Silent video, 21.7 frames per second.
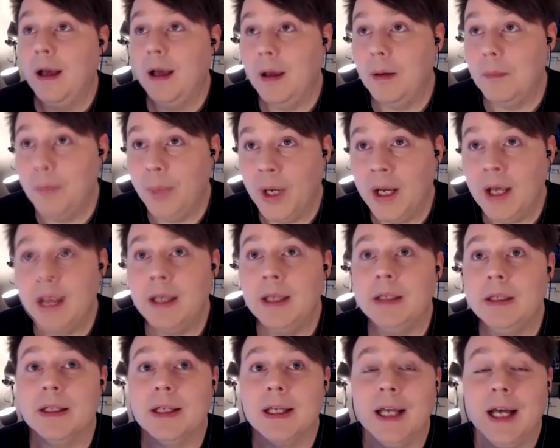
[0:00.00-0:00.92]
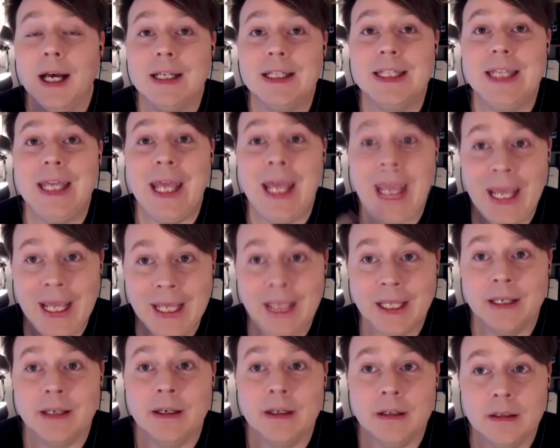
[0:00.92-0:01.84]
But God
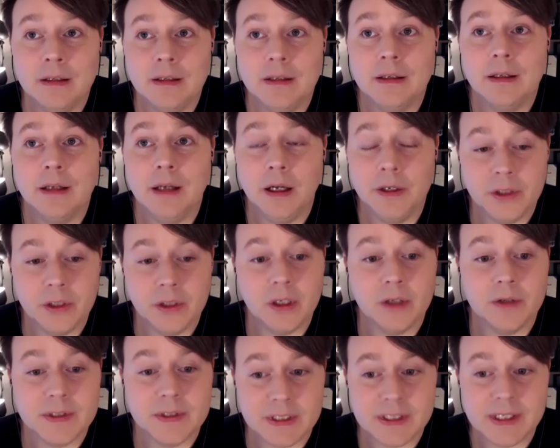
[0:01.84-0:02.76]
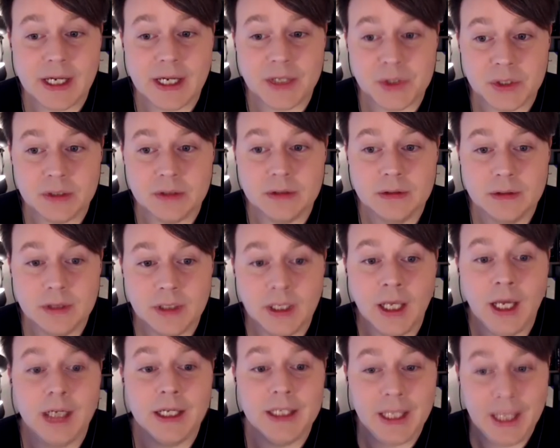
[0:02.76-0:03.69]
can undergo succession.
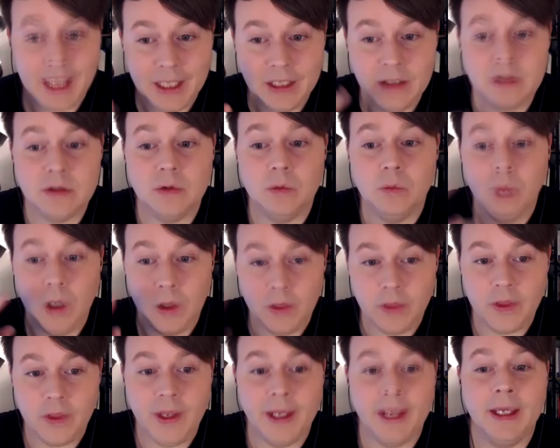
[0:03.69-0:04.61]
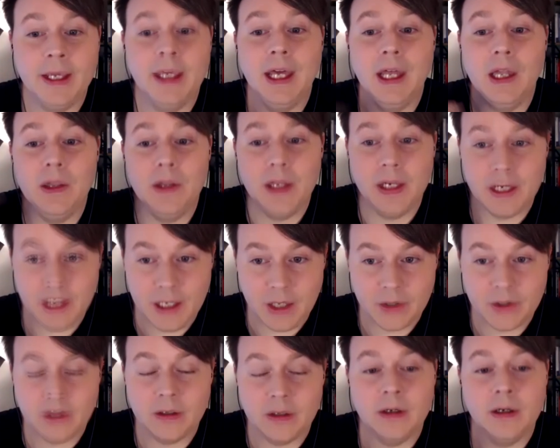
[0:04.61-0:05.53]
God can do one thing and then
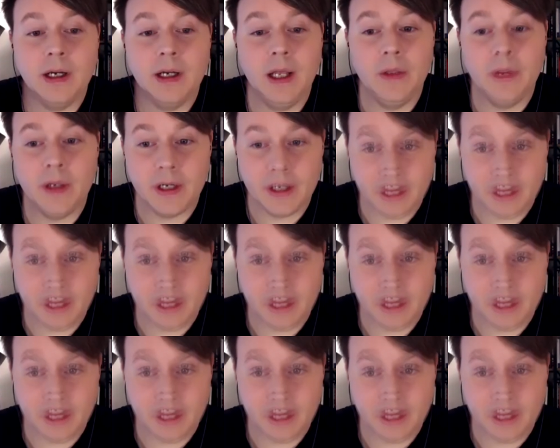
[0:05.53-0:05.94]
another and then